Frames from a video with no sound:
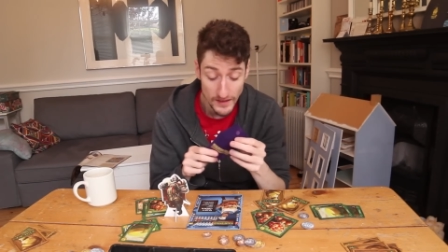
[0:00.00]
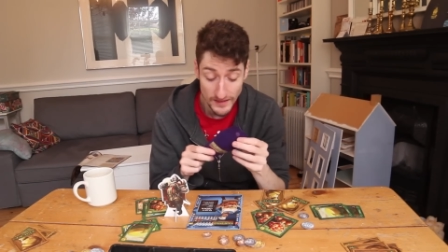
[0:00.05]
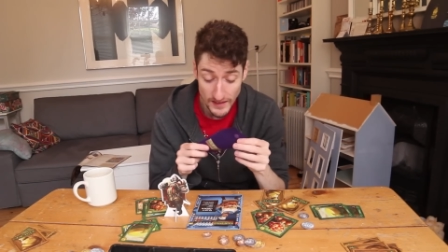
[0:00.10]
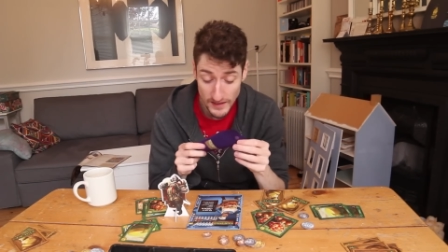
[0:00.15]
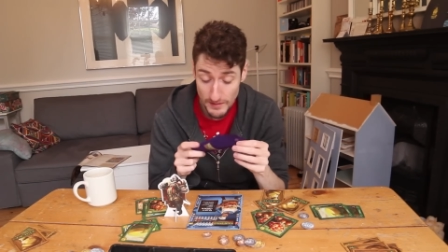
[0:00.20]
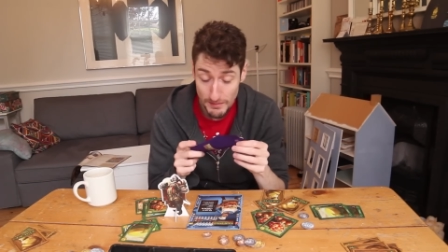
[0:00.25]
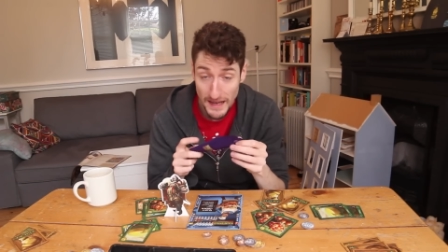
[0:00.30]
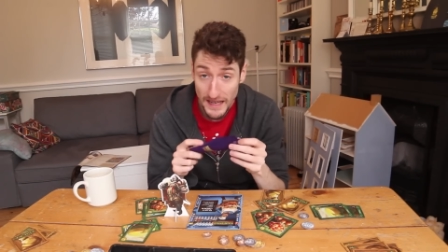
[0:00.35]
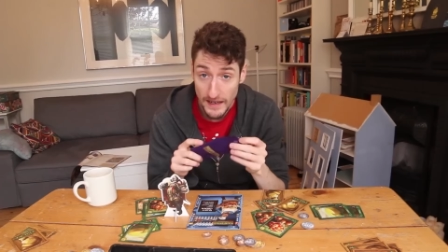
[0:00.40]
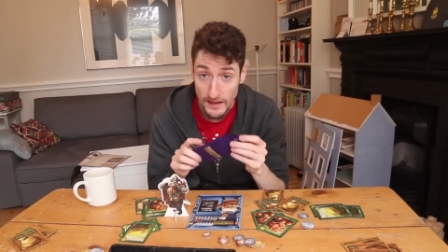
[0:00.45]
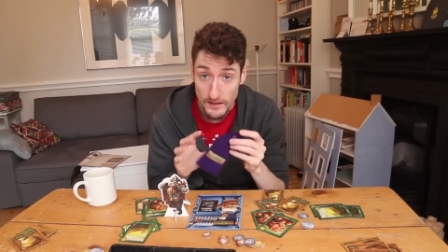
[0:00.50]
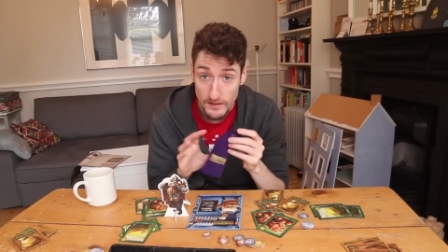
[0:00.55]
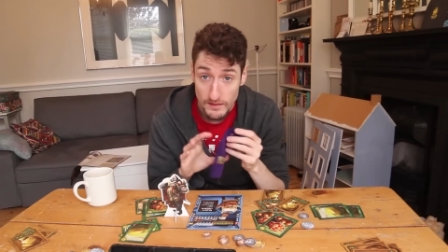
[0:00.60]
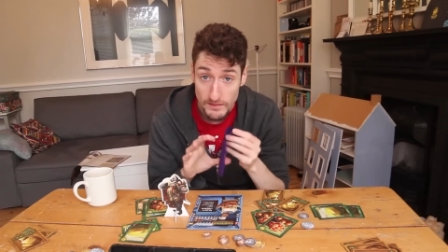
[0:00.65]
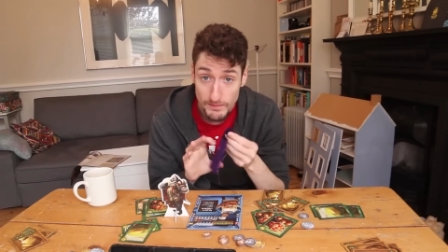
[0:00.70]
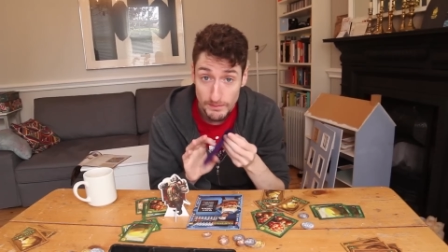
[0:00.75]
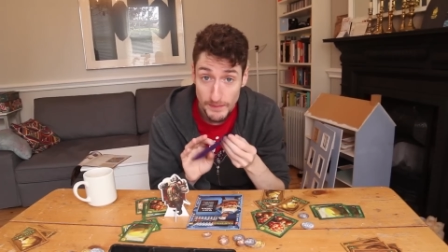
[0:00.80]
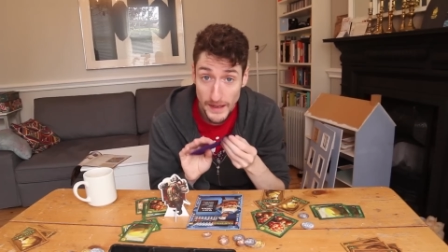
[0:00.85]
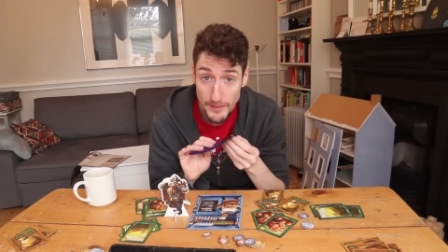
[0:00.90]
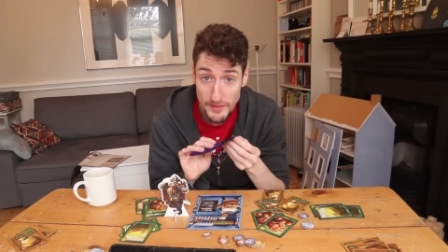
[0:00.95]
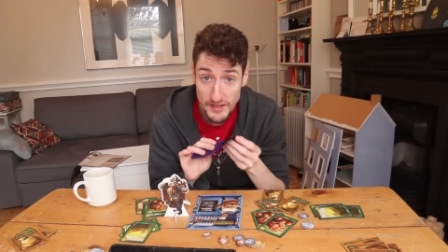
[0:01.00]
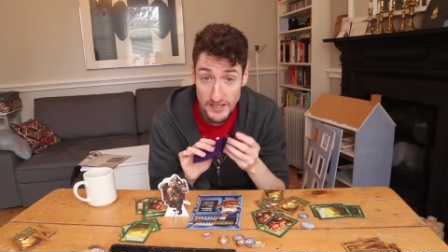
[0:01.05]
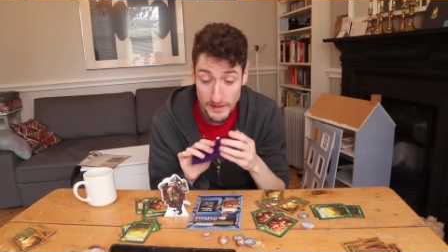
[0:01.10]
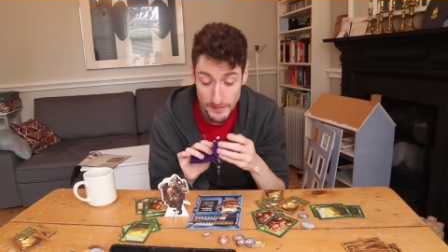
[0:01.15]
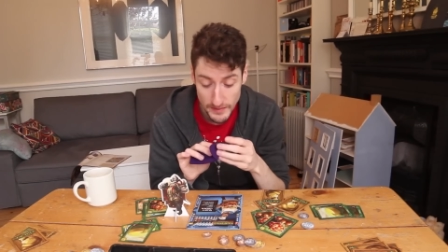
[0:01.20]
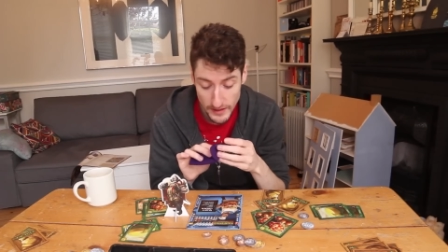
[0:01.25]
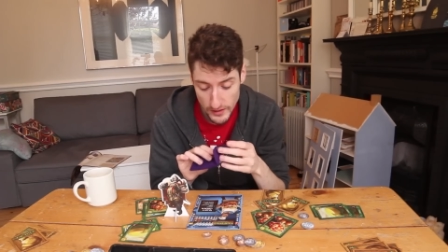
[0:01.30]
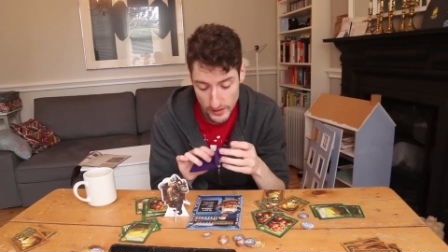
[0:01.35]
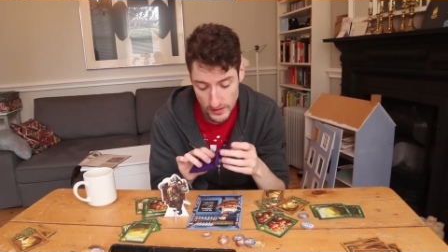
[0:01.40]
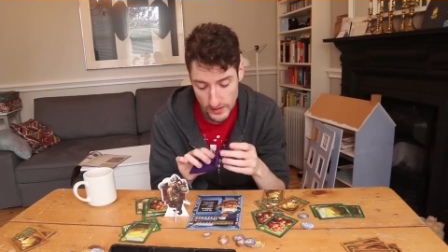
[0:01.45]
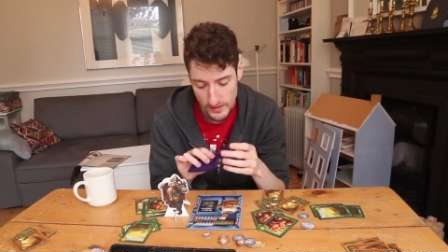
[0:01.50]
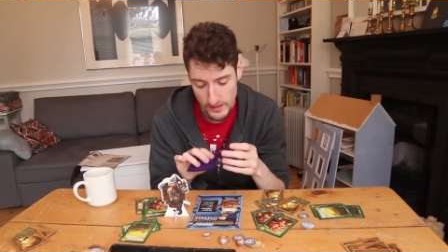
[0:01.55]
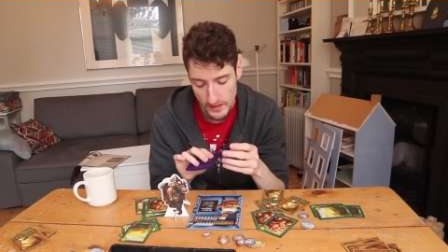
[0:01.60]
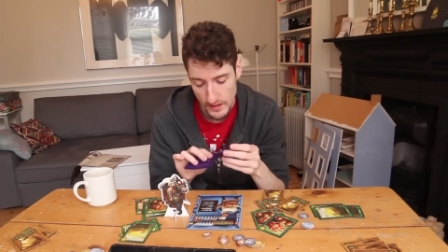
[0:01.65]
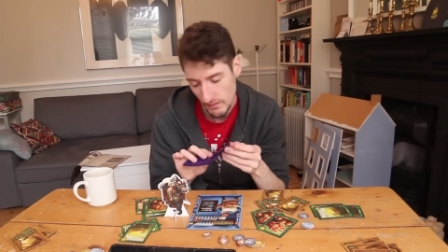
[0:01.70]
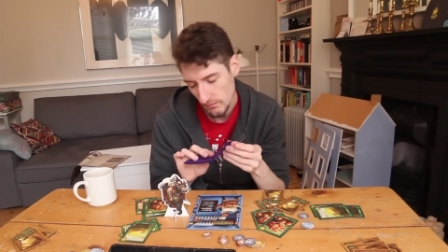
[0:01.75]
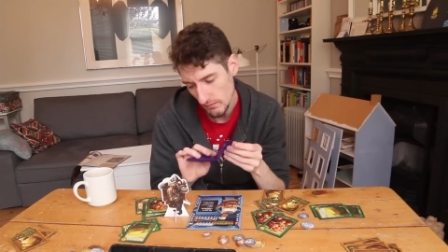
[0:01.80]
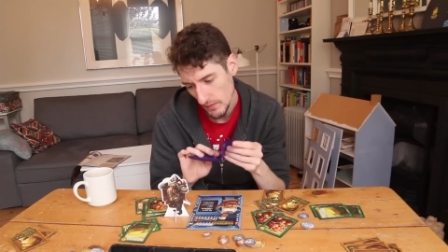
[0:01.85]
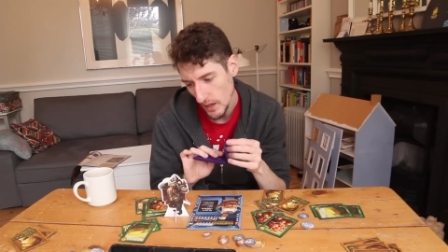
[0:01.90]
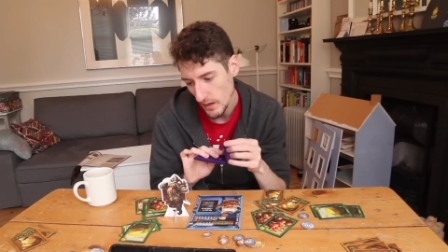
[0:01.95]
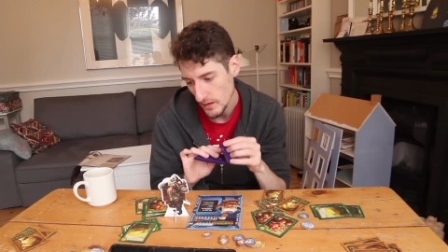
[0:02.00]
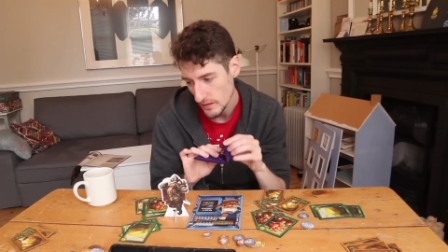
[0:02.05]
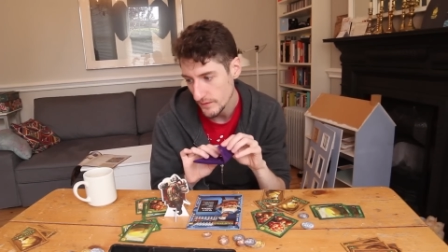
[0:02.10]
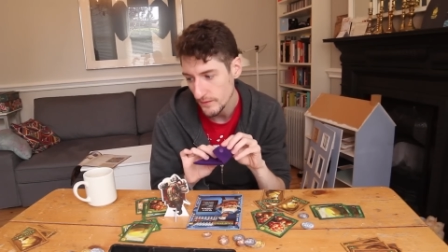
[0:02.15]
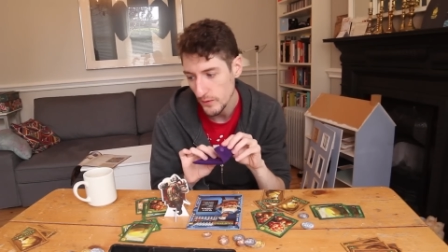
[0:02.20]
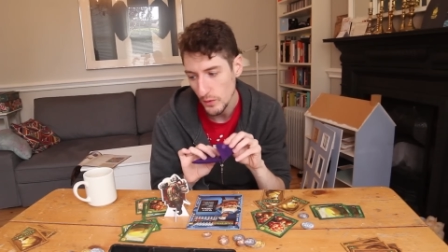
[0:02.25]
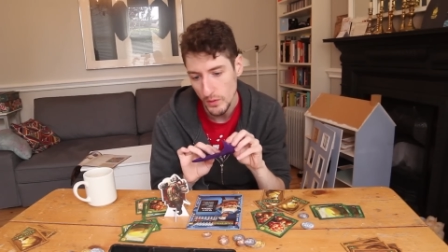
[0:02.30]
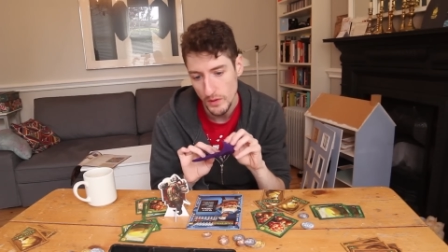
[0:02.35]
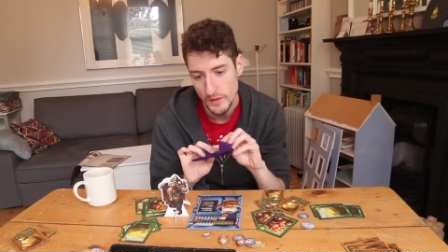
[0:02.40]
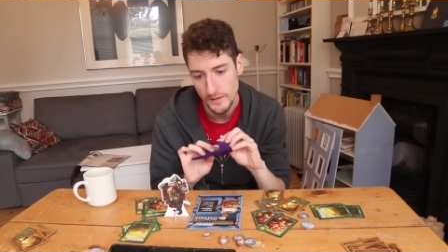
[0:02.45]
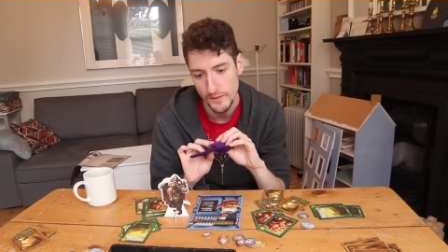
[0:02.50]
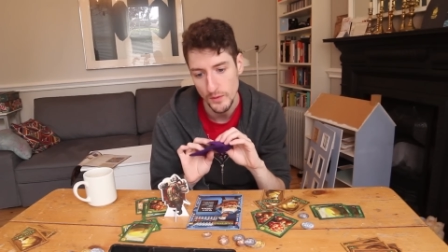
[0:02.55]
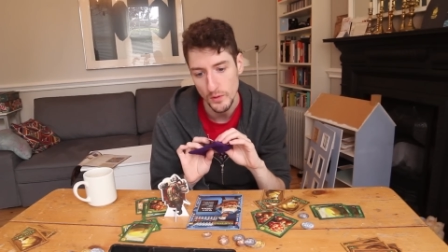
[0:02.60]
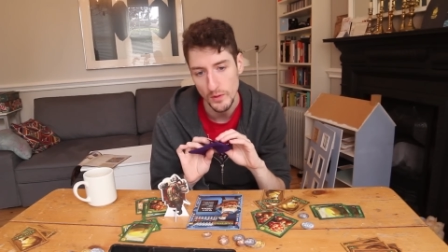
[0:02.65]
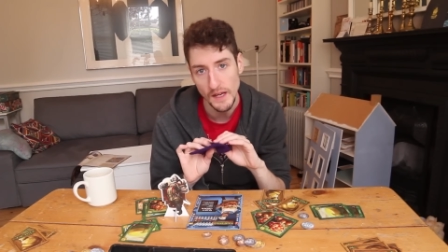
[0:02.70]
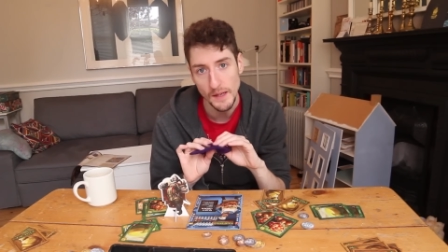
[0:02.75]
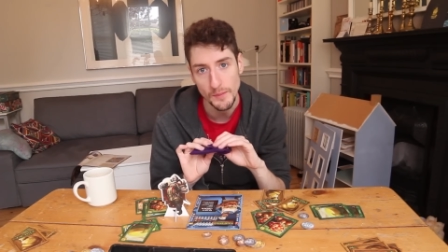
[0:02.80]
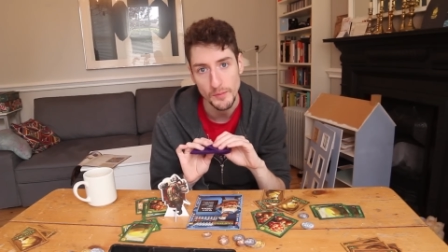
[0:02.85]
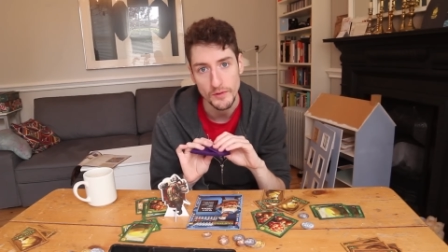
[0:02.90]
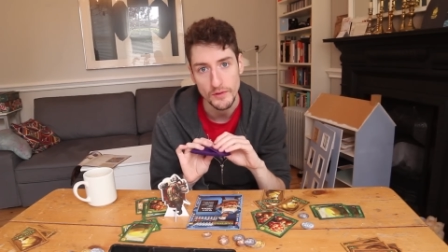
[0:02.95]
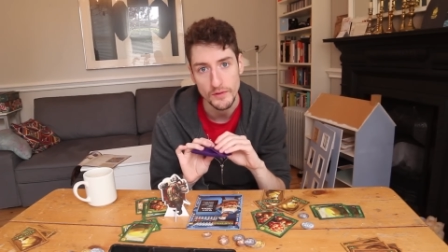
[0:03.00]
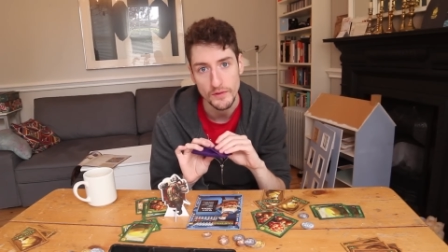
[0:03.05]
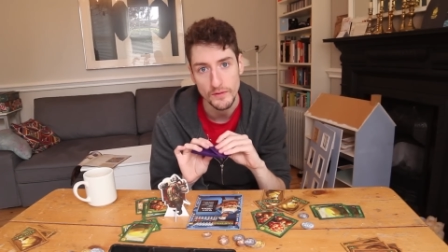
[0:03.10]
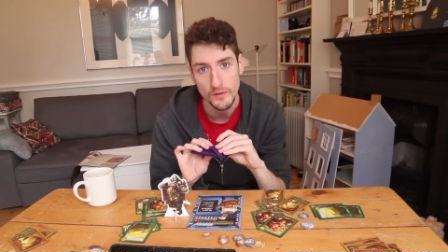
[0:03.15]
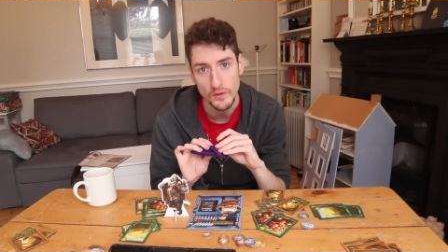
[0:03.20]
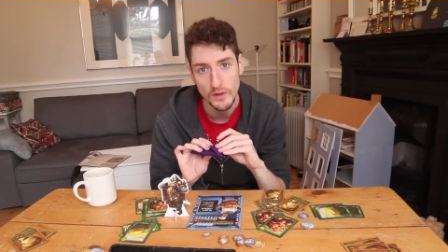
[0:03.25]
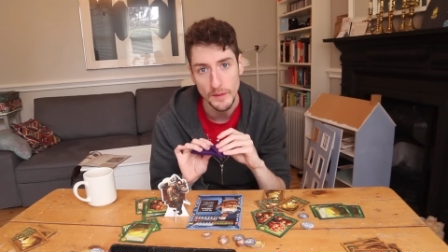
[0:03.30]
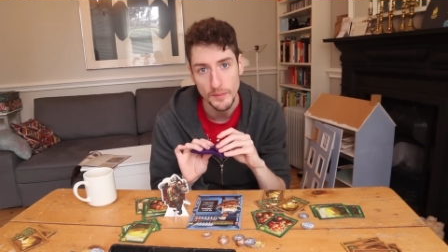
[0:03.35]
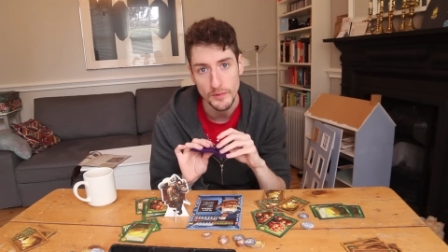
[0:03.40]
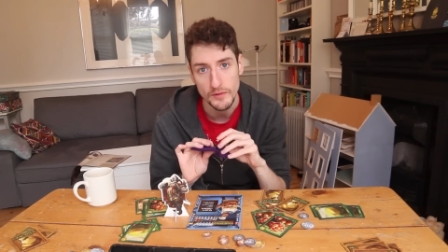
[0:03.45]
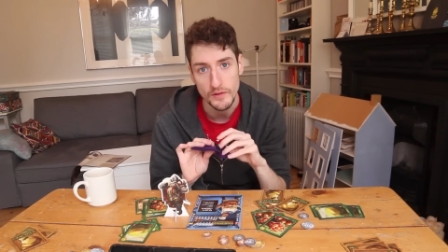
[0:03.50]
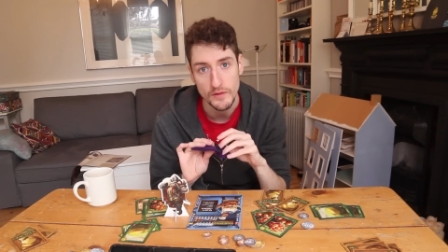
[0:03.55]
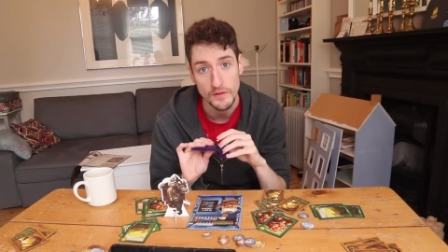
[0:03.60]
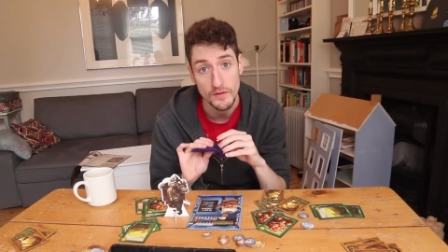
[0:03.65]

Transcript: Doesn't matter. Maybe somebody's just said, no, it's four, it's four apples, it's four apples.